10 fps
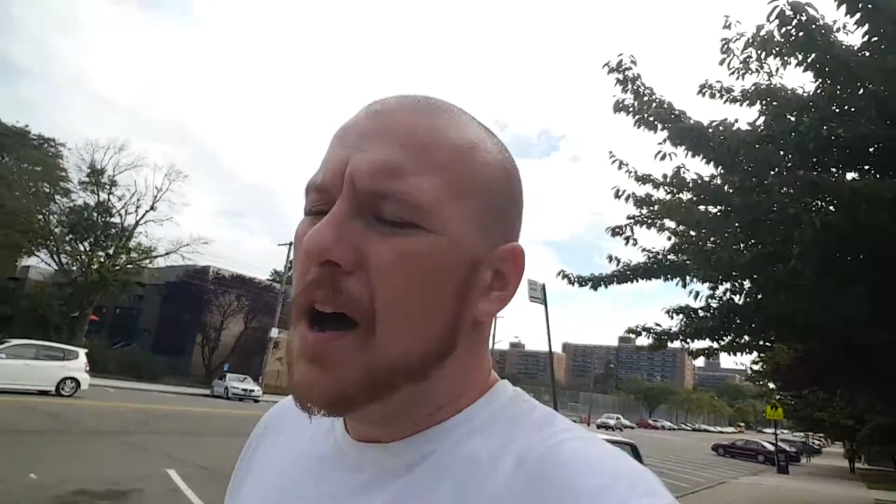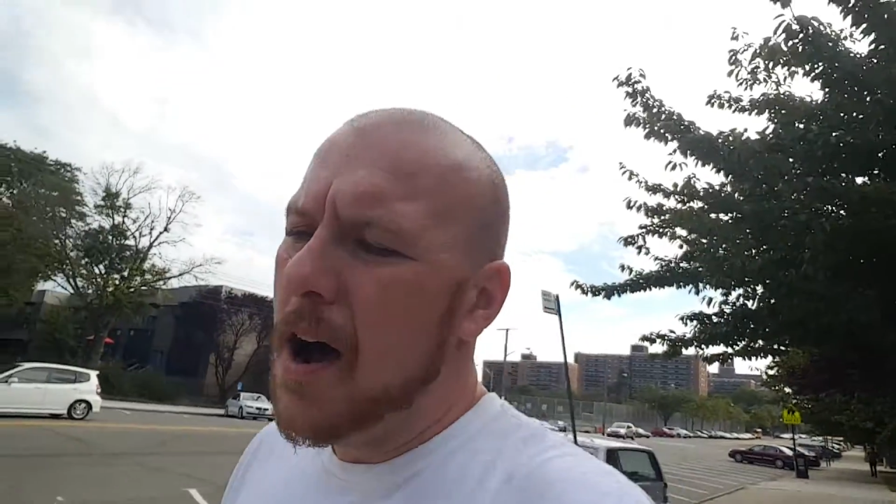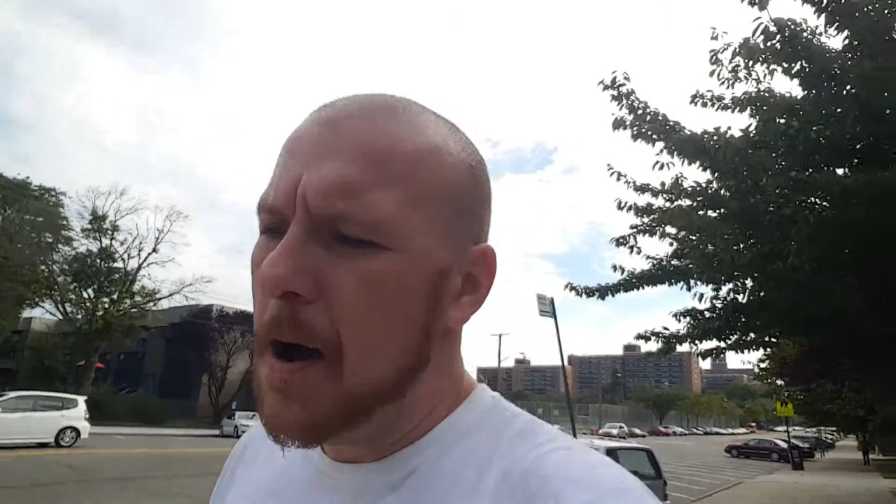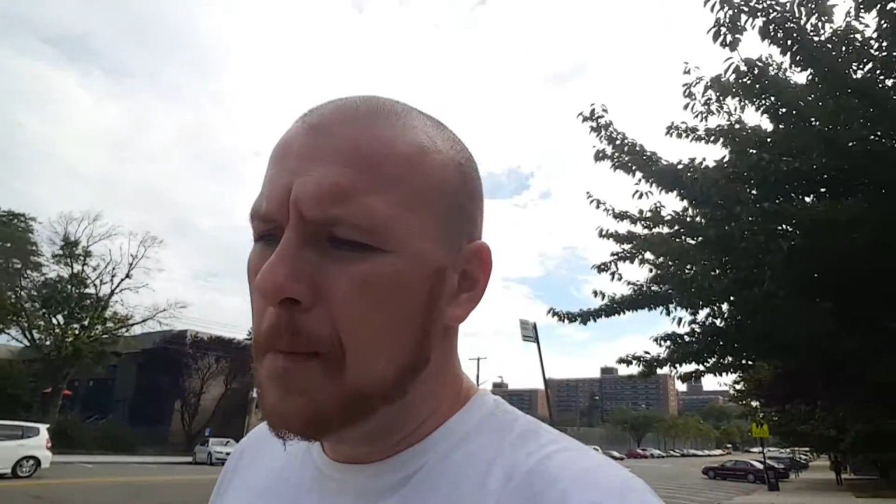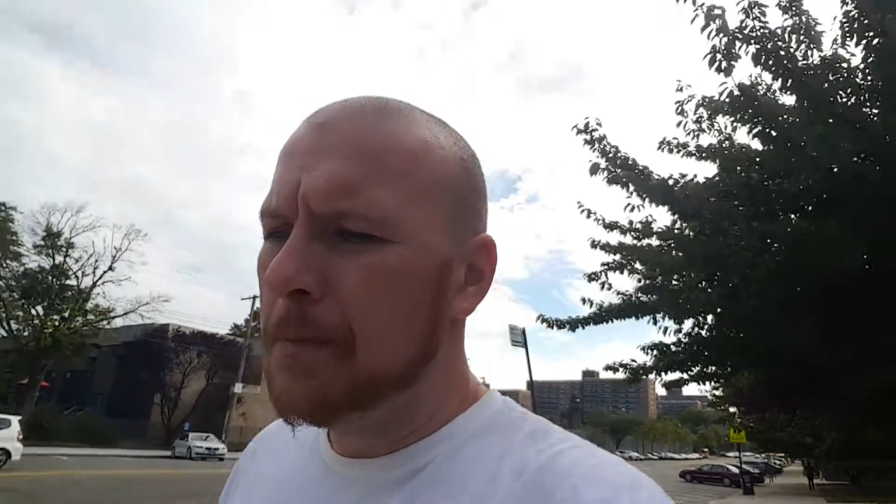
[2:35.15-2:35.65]

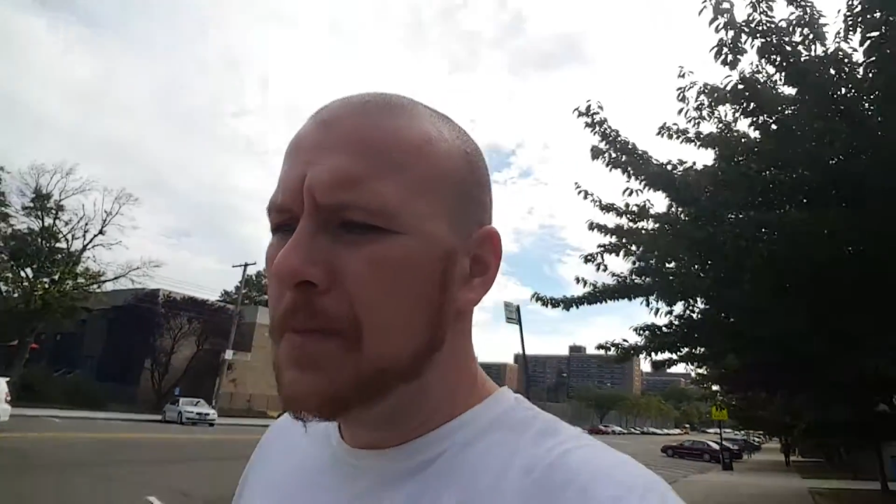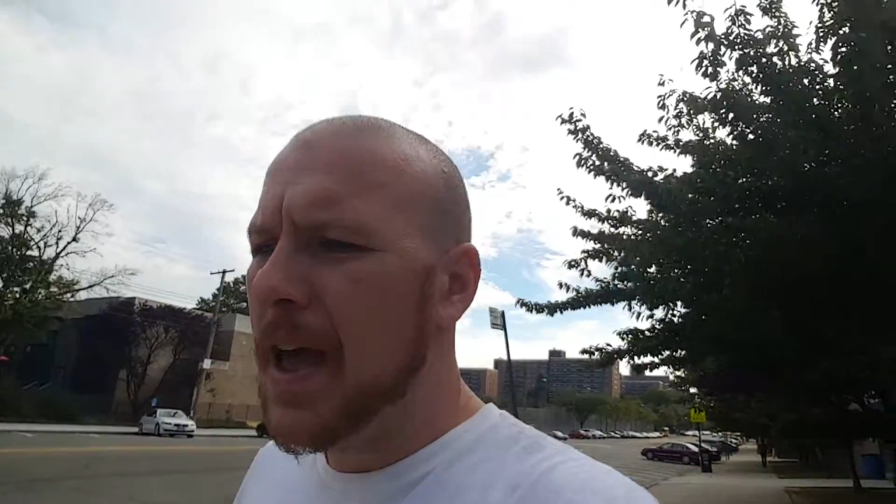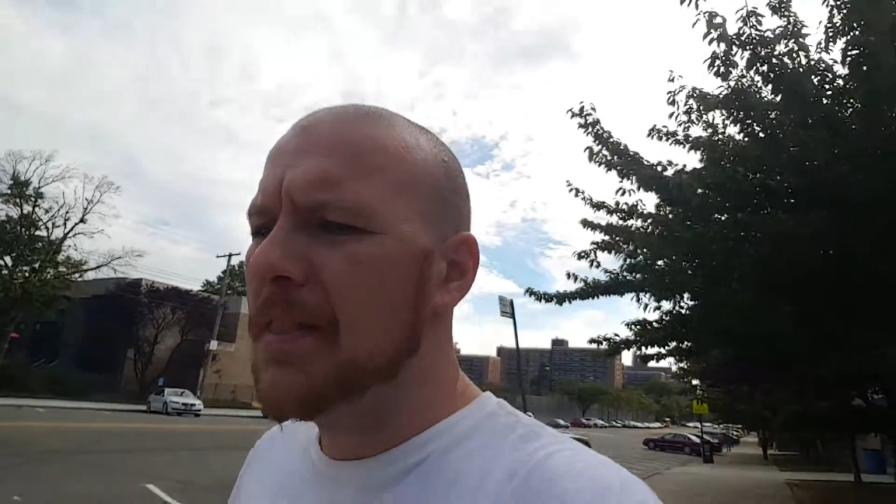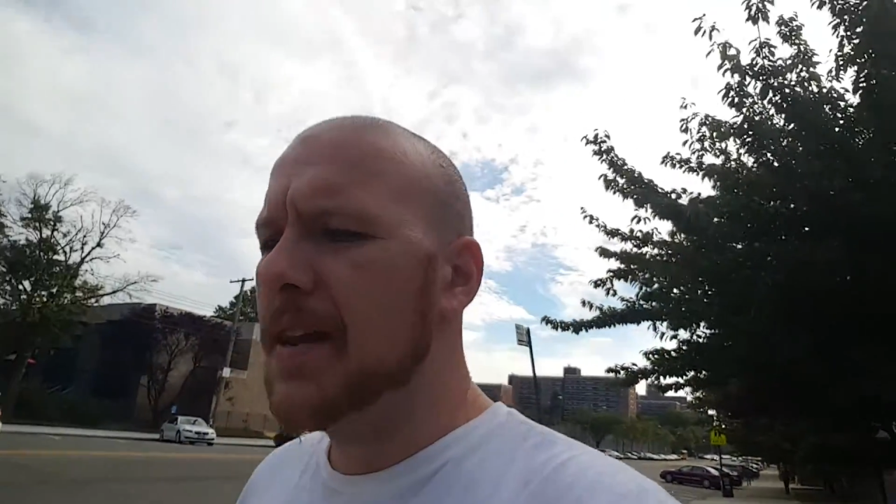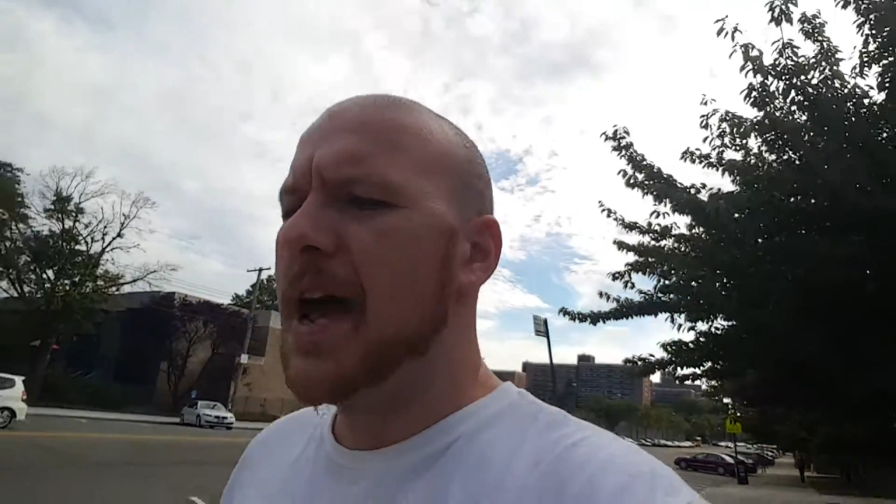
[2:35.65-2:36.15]

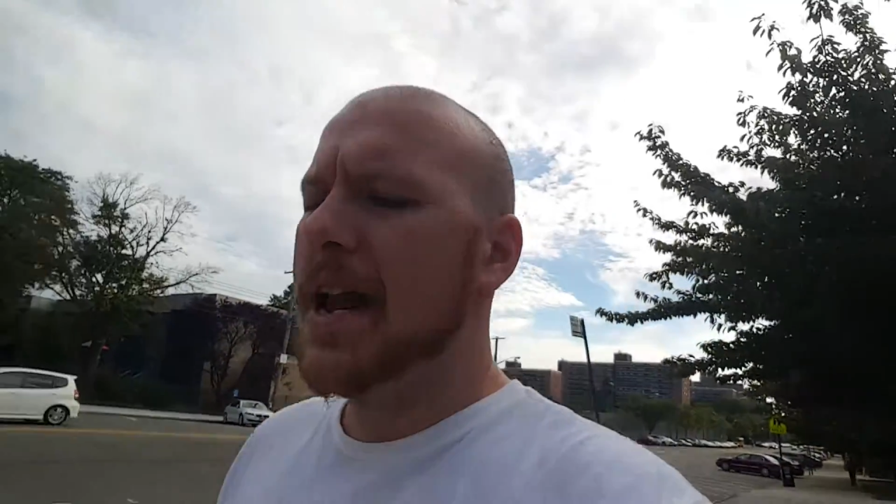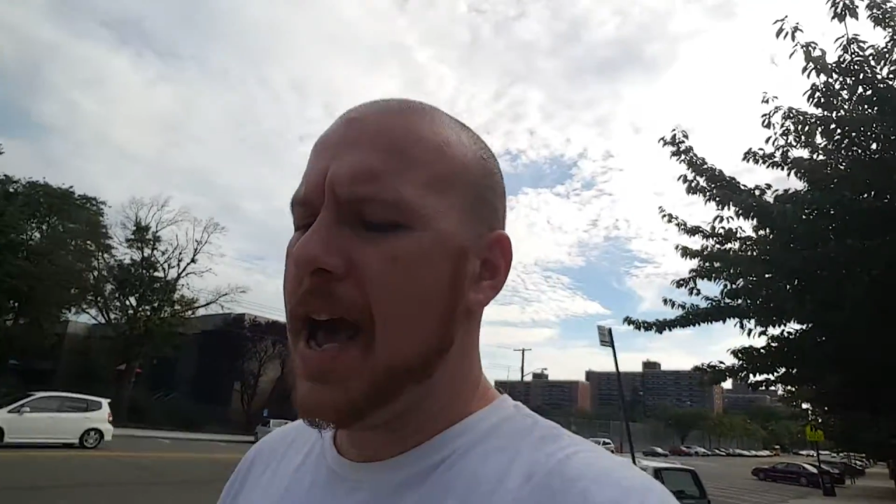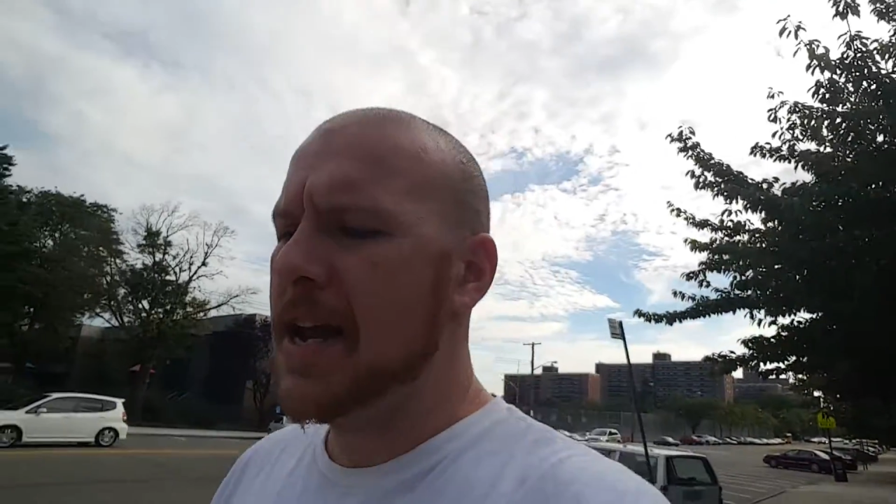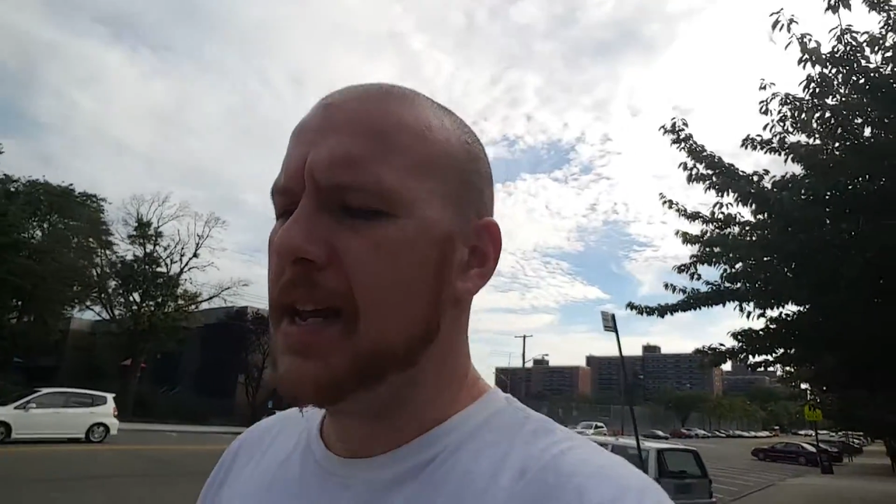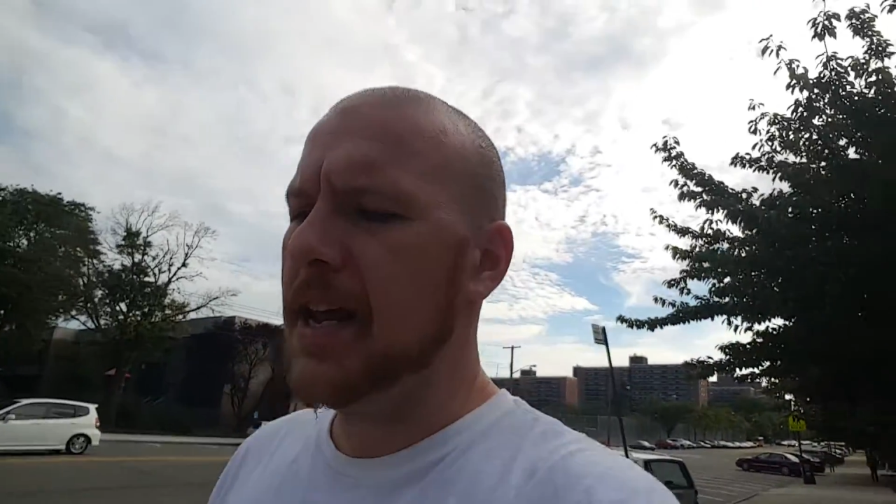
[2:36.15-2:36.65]
And the night
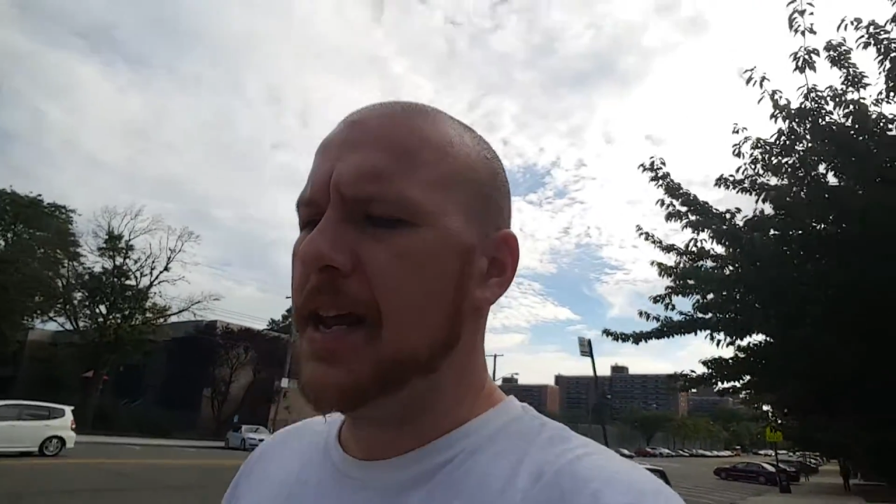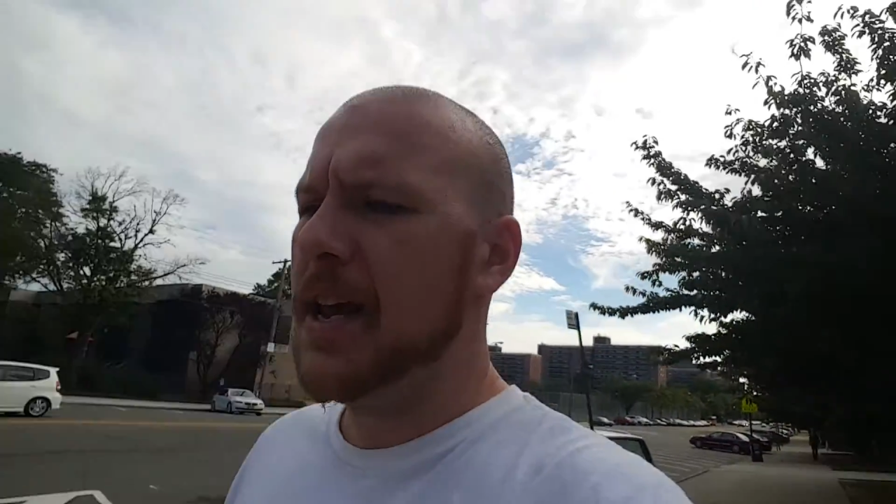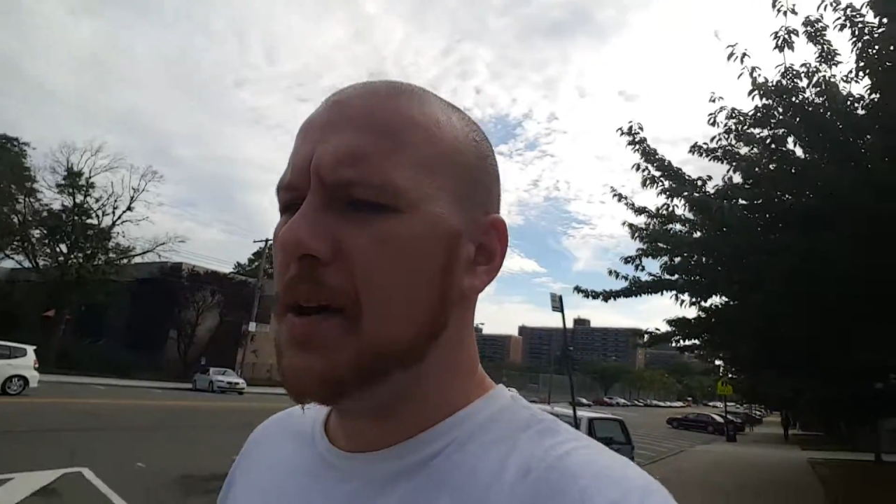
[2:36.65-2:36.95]
ended